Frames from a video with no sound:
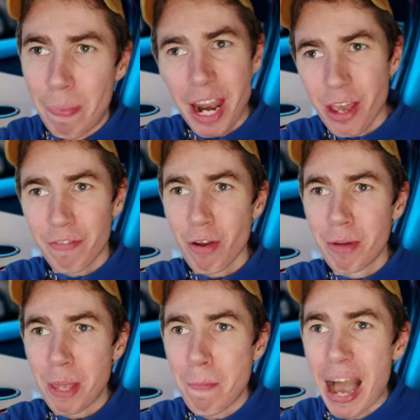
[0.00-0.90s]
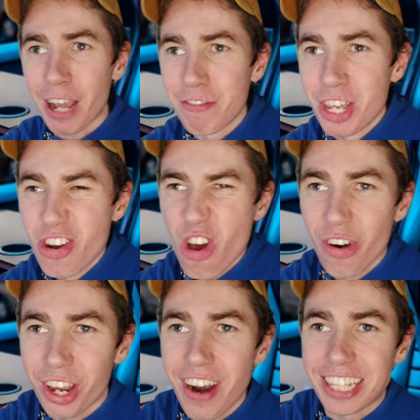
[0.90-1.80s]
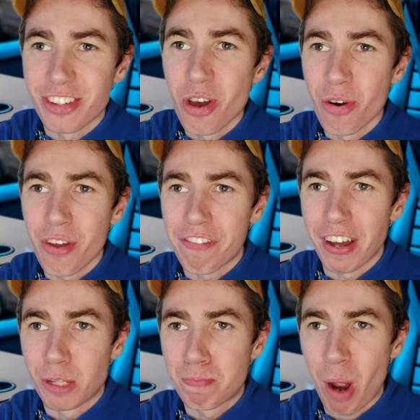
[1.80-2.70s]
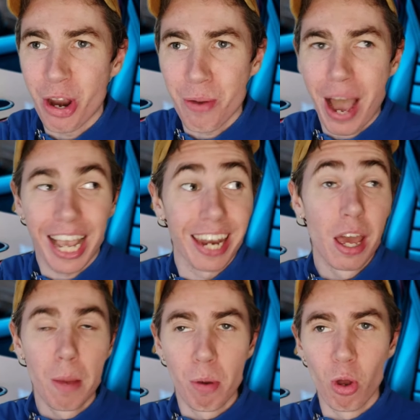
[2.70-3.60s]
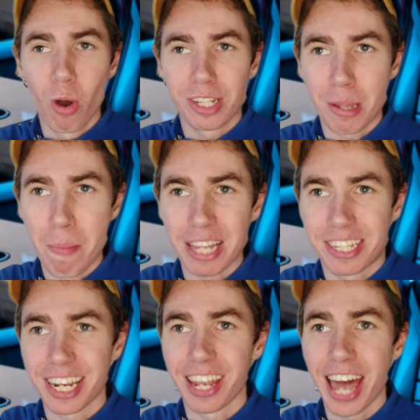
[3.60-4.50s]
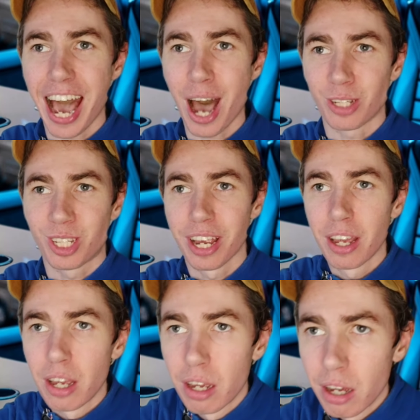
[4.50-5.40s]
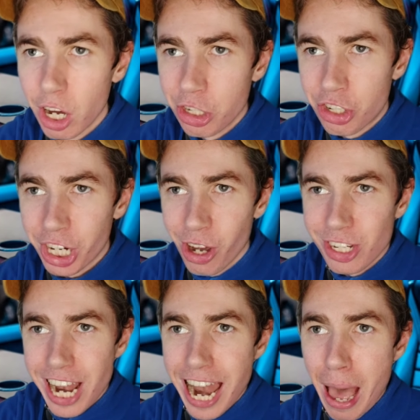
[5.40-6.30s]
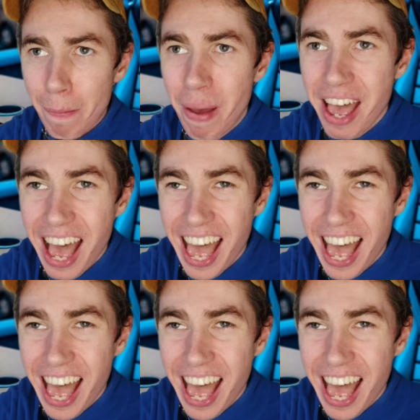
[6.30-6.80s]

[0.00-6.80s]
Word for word: Plenty of room in the back of the no regrets, no refunds party wagon. But who wants the best seat on the house? On Chico's lap.